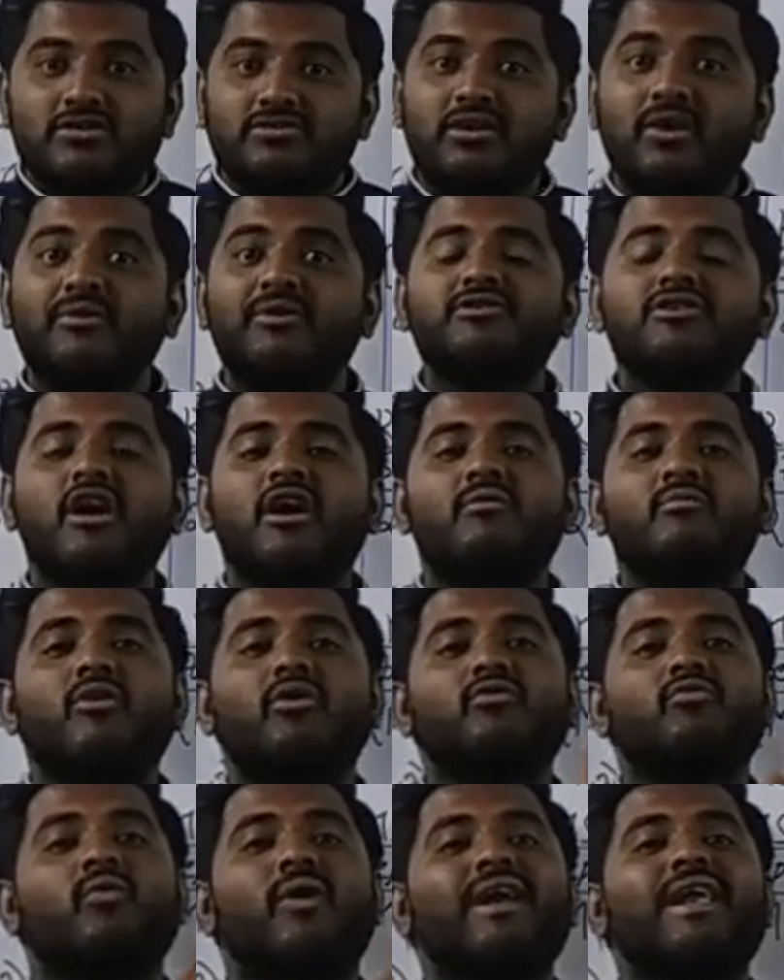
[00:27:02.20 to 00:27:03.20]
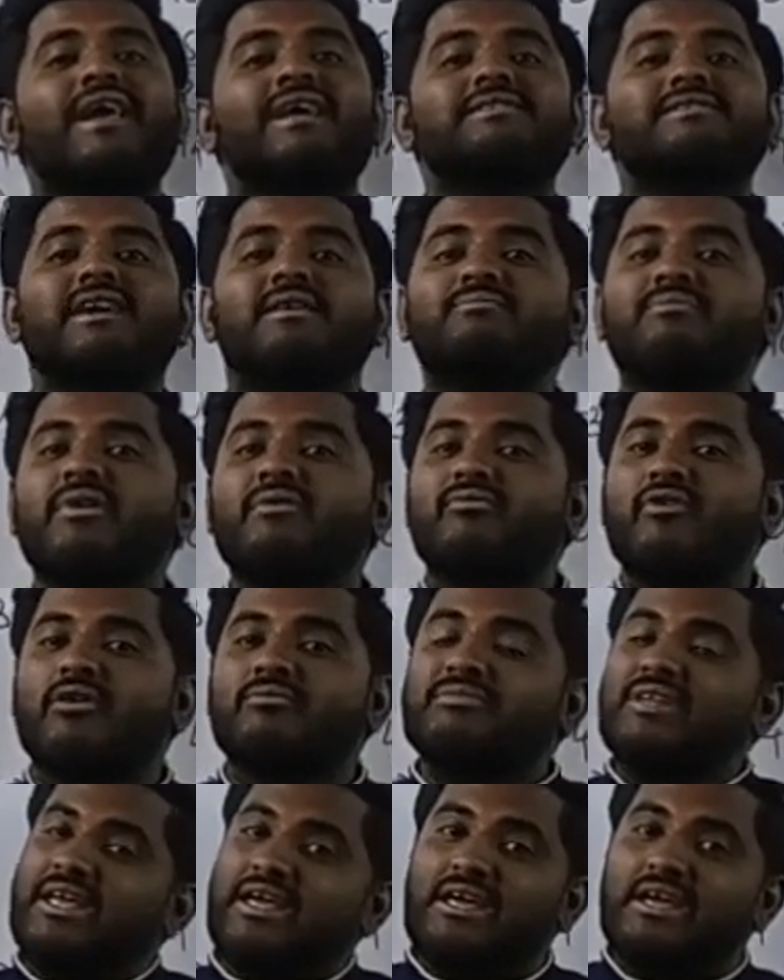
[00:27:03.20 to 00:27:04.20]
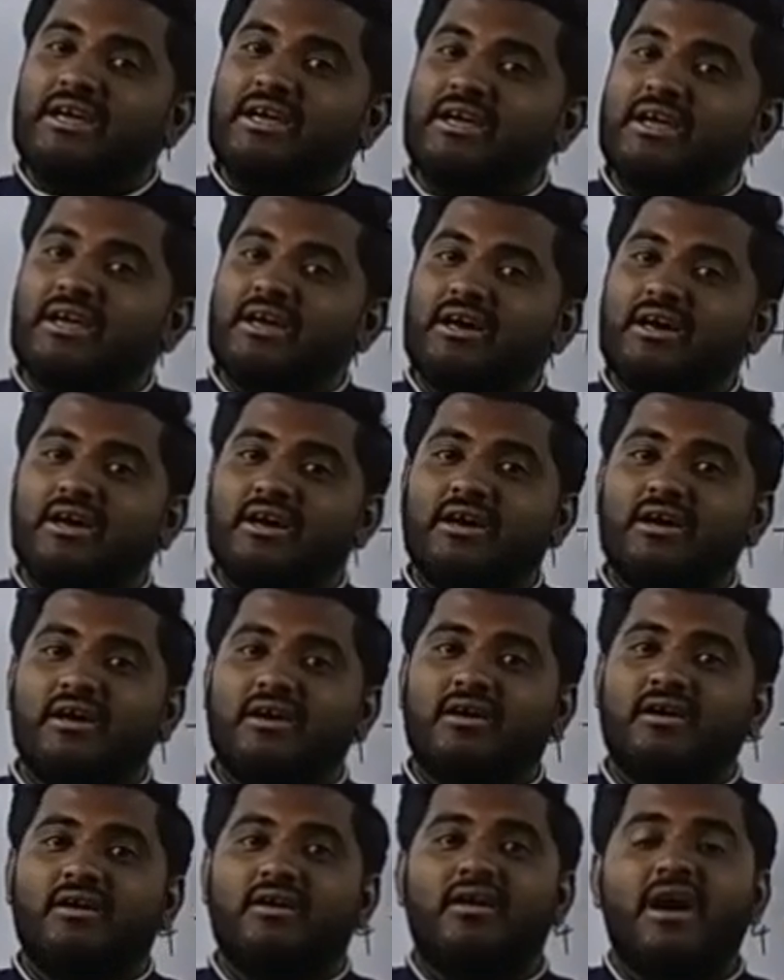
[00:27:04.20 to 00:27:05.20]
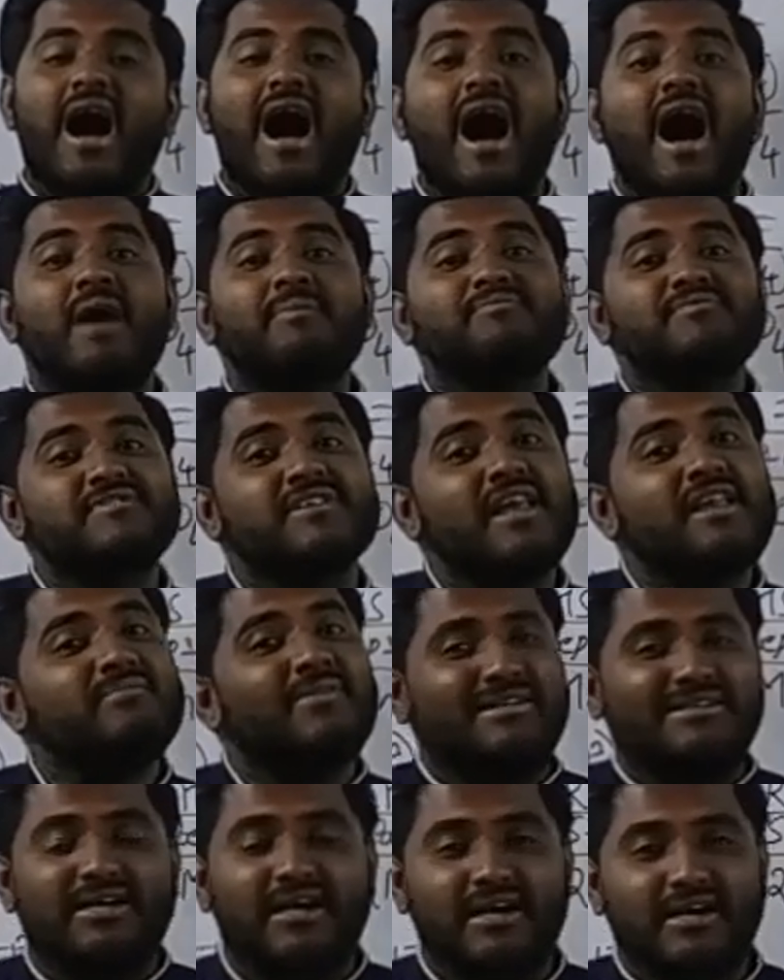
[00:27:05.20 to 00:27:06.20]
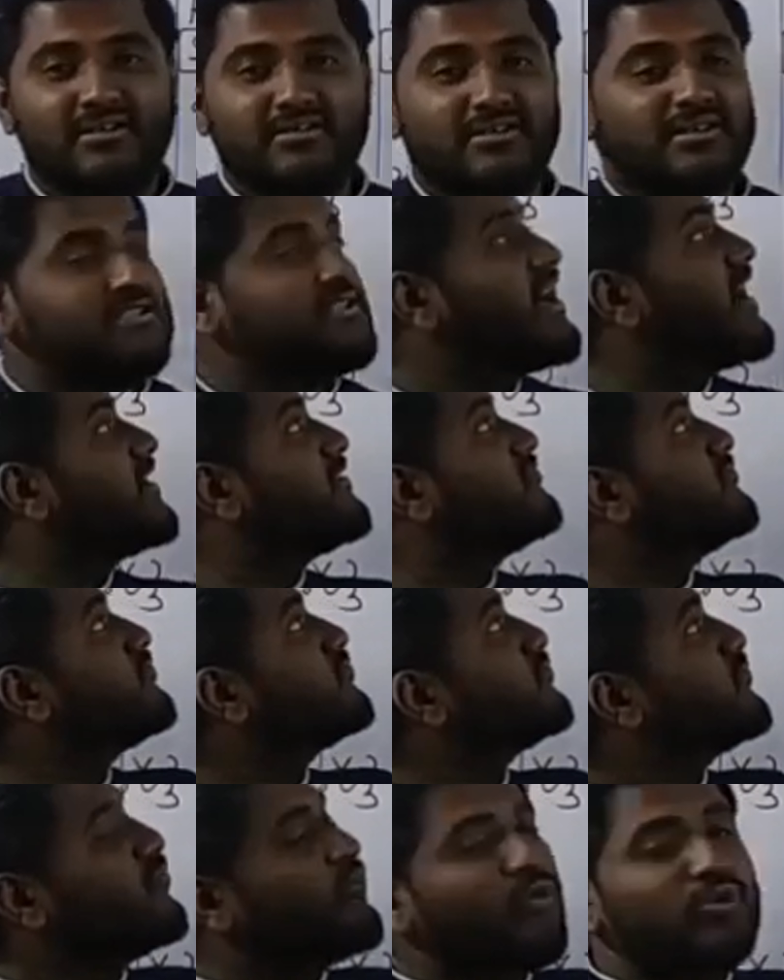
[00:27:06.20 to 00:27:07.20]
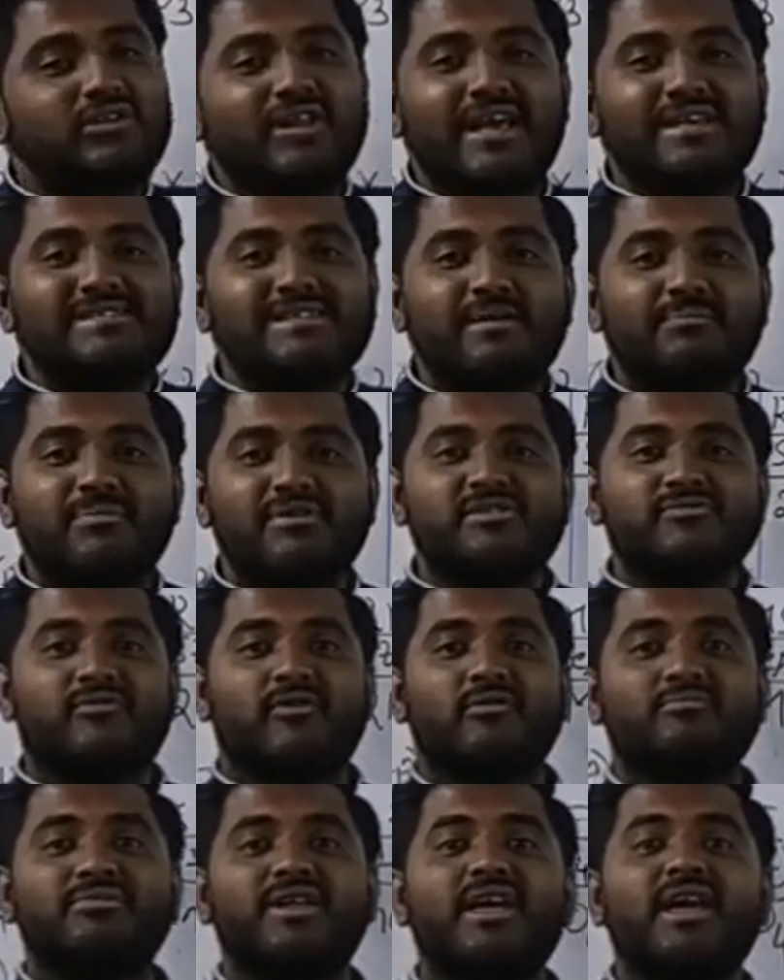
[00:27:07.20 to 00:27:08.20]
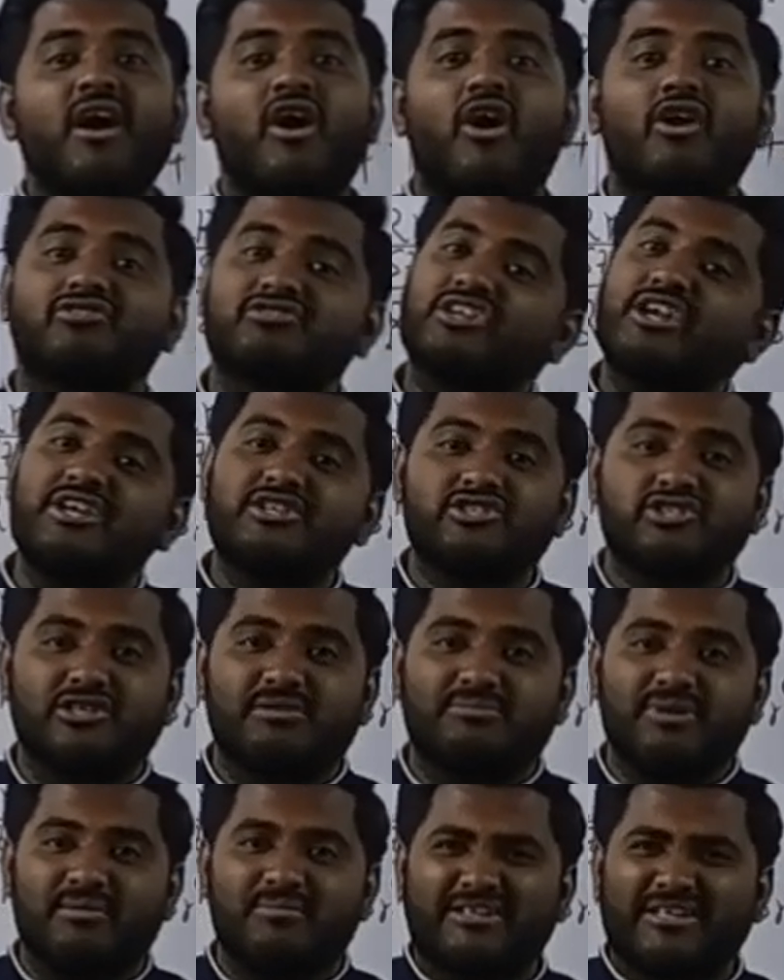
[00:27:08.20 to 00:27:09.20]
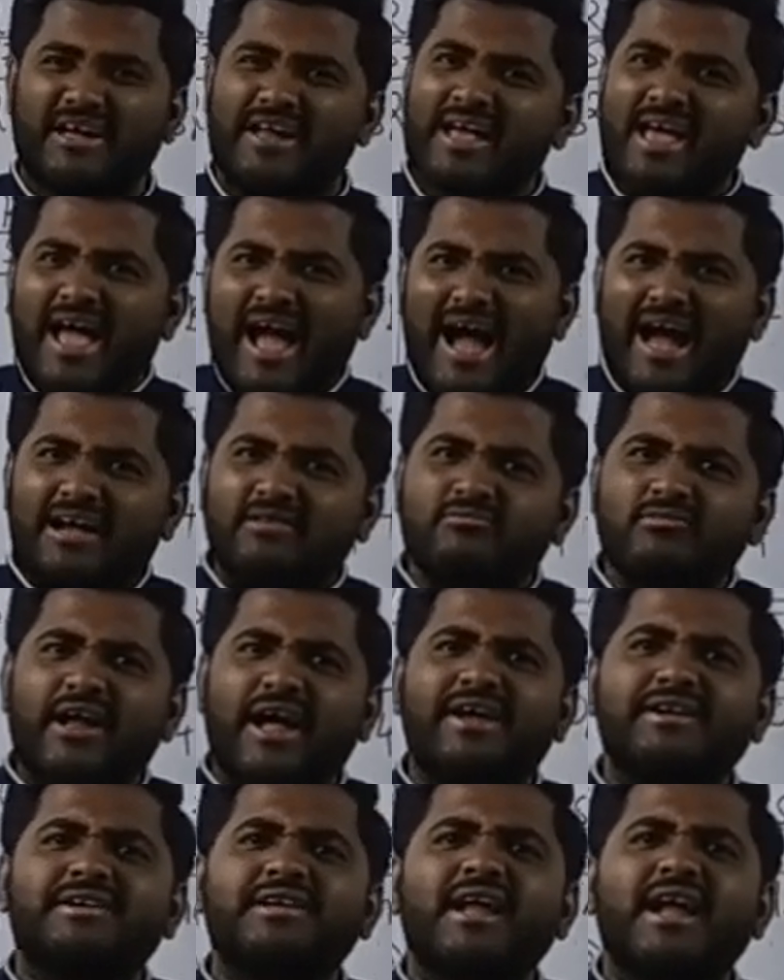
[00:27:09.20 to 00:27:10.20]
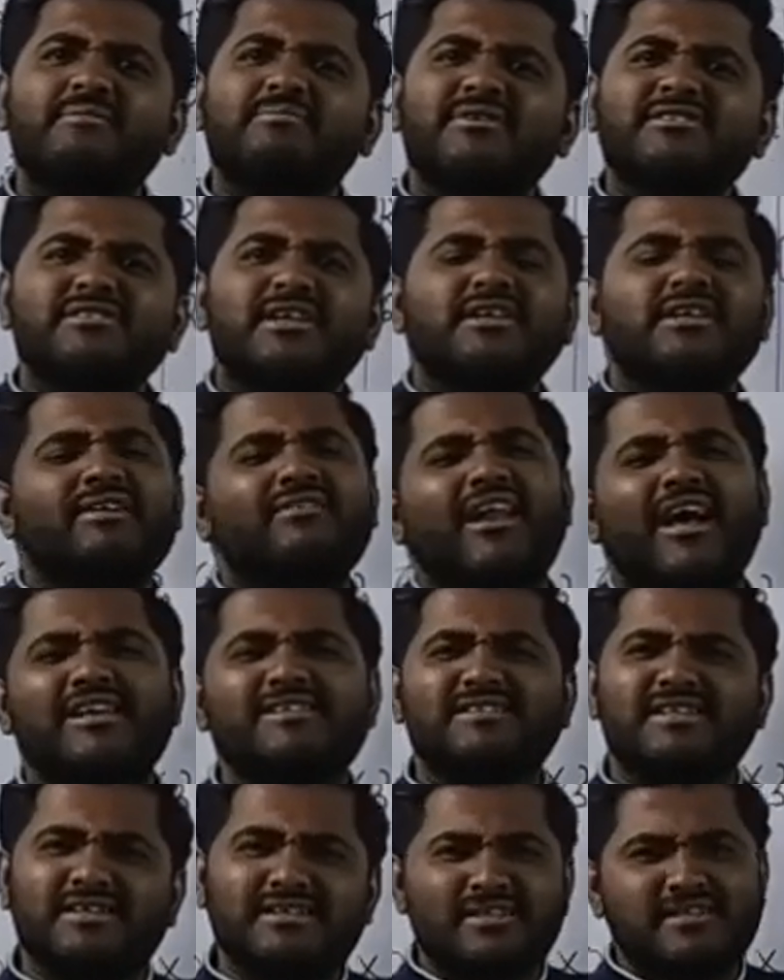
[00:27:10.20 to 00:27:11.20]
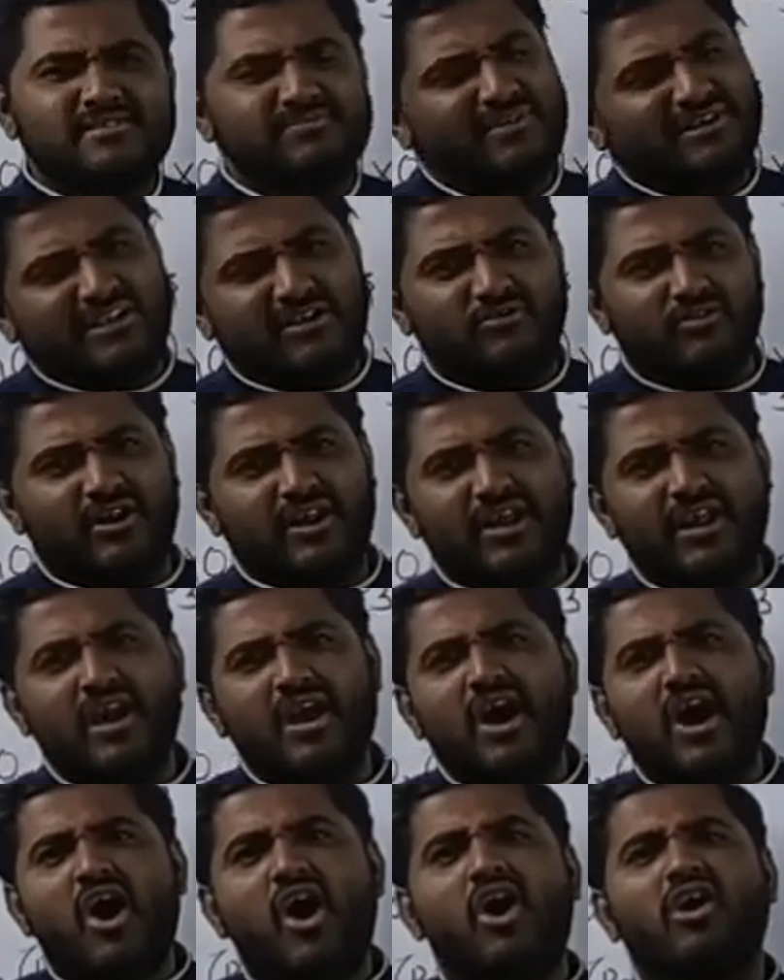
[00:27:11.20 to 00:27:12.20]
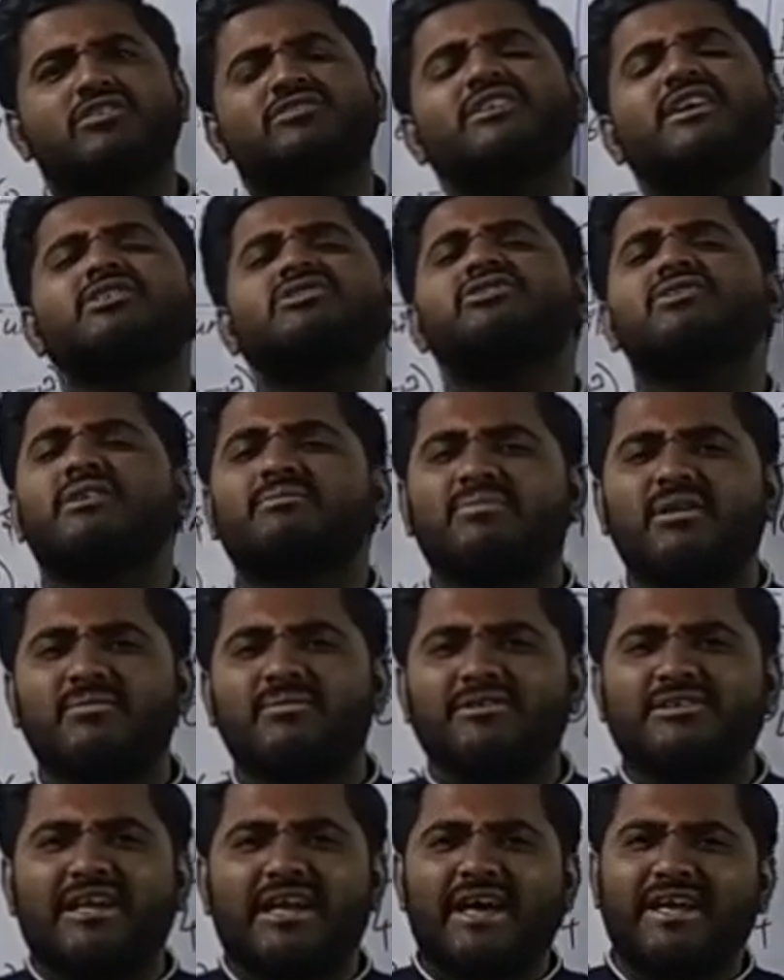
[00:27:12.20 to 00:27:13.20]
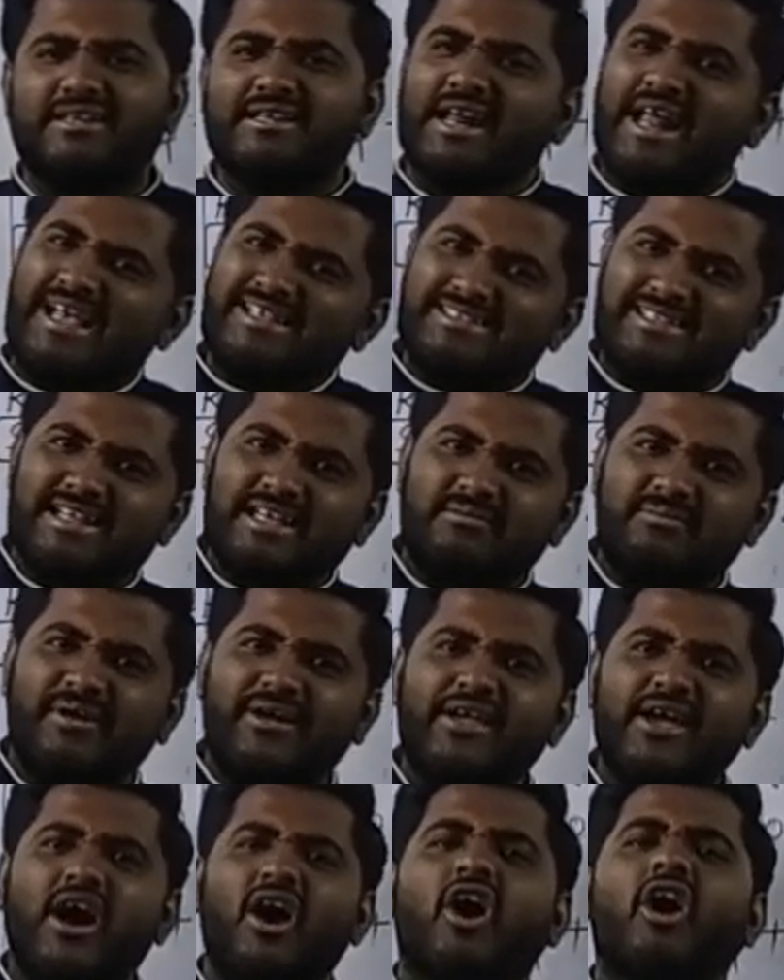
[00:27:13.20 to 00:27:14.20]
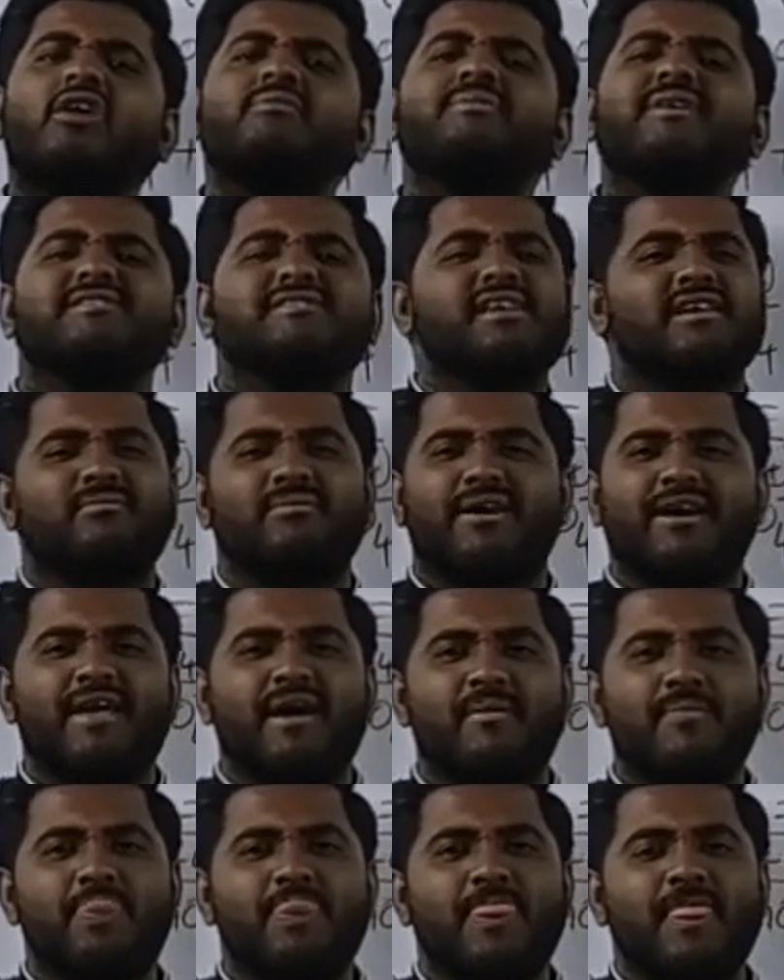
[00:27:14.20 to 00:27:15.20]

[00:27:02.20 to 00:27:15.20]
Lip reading: Now we'll talk about one example from the half cell method. These are both the examples from the oxidation number method, and 99% they will ask in this method only, oxidation number method, either acidic media or basic media.